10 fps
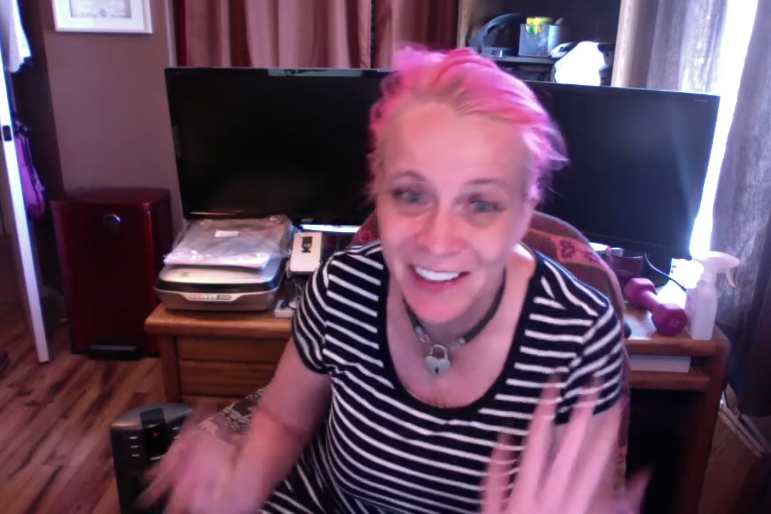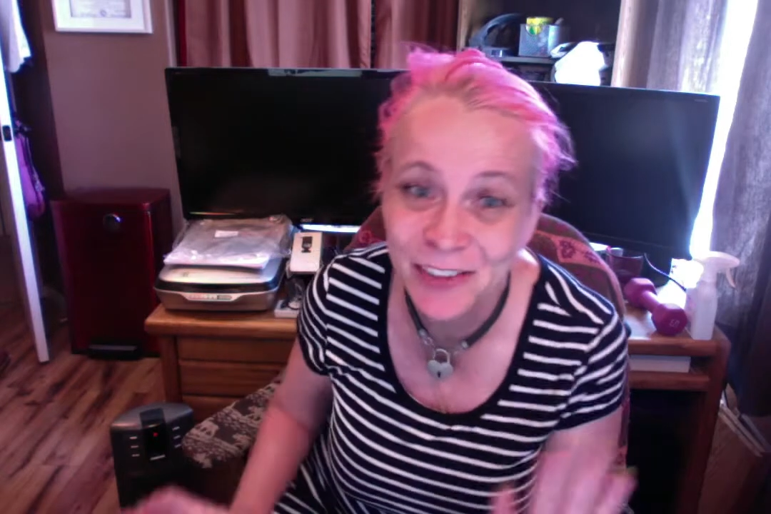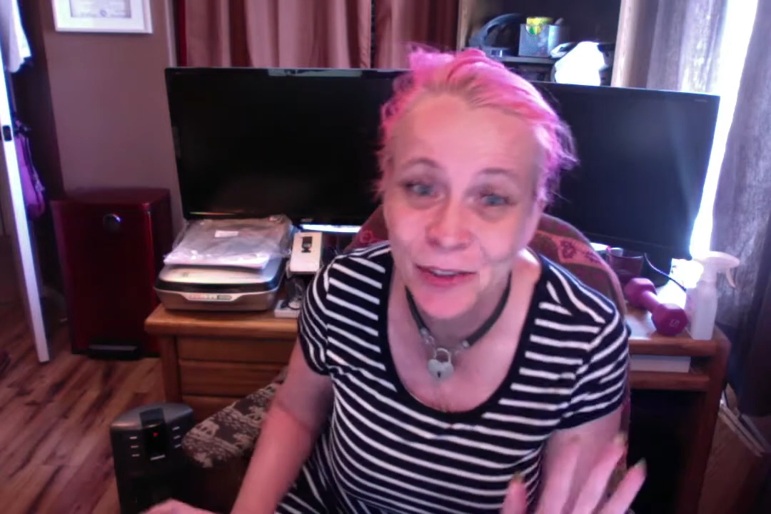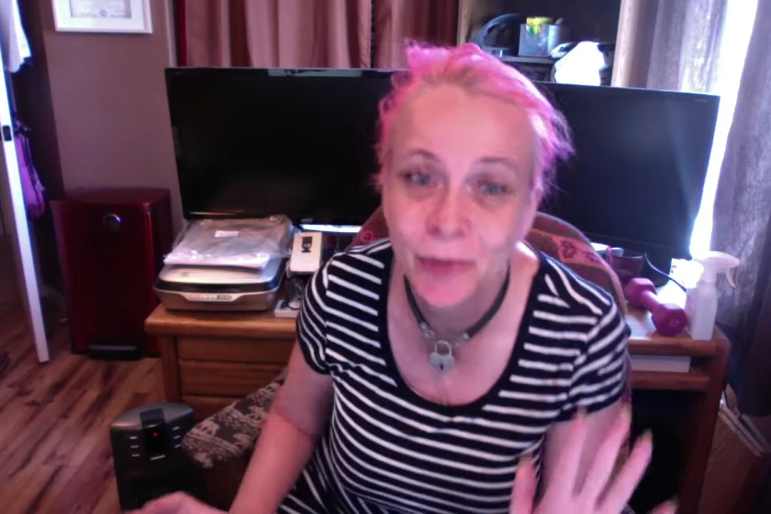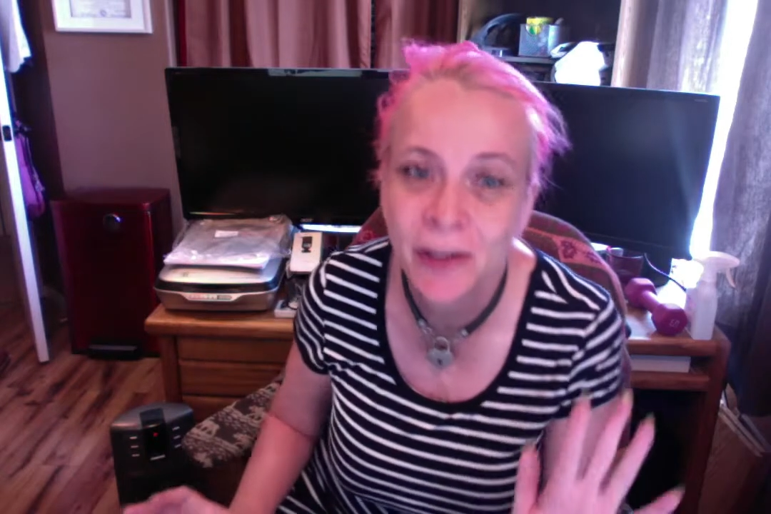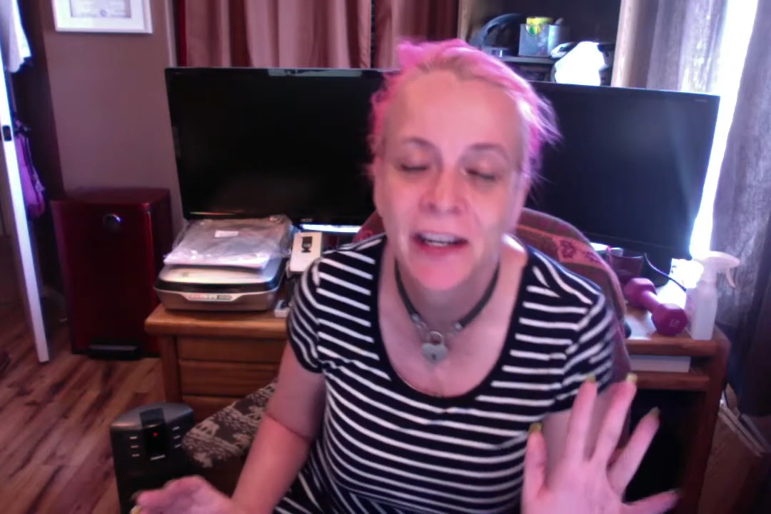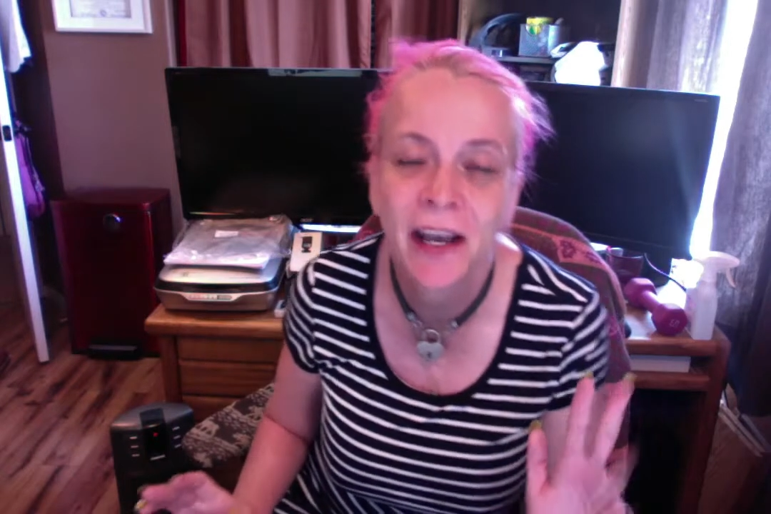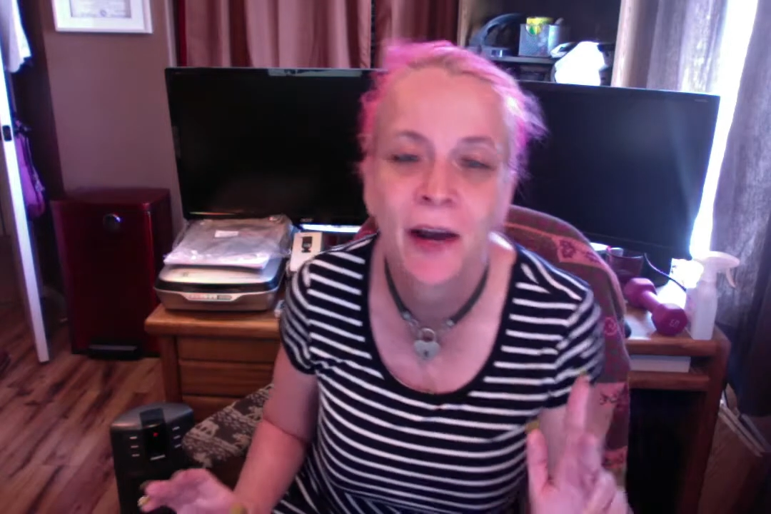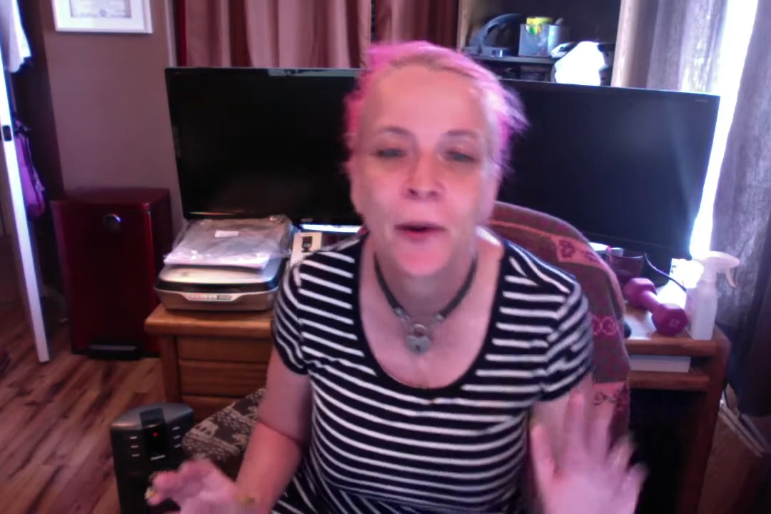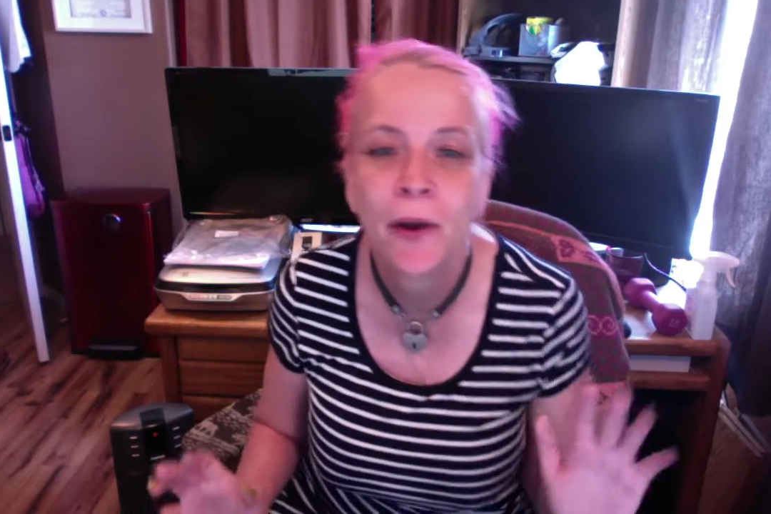into it right
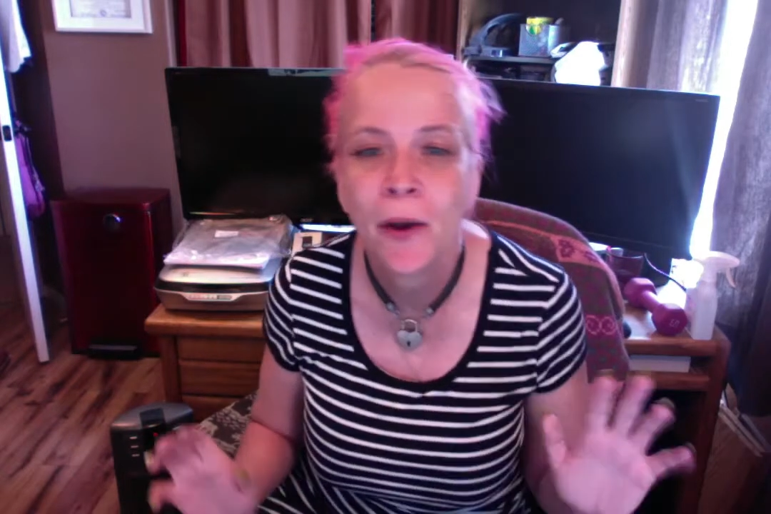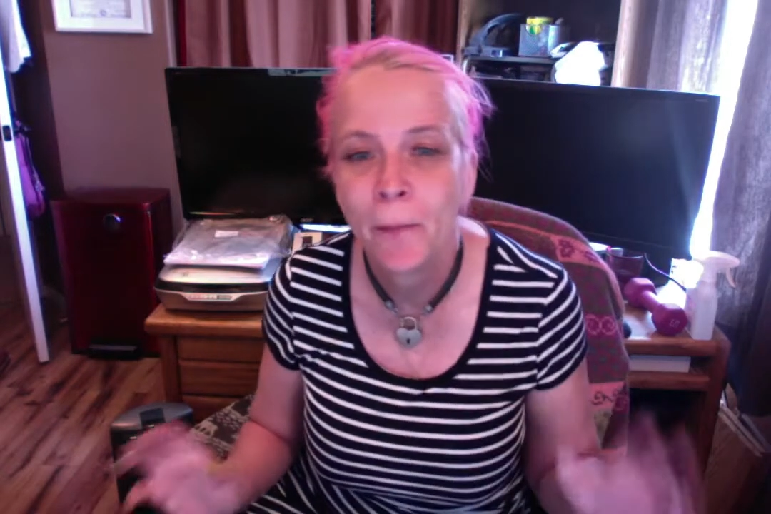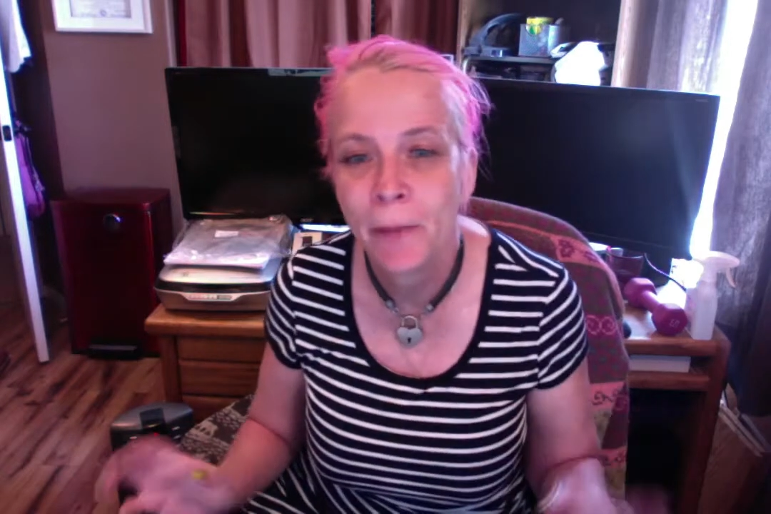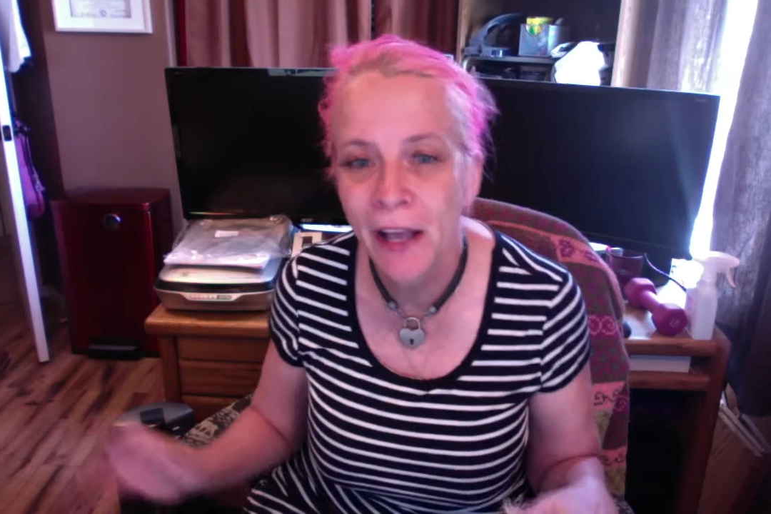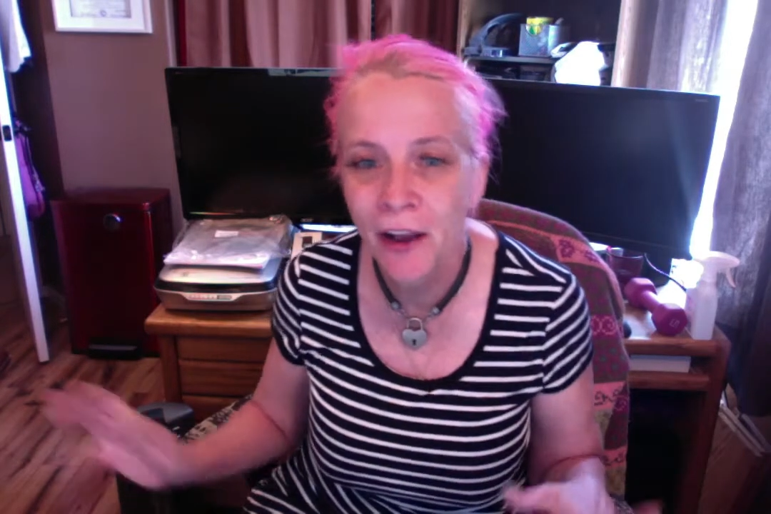now. But I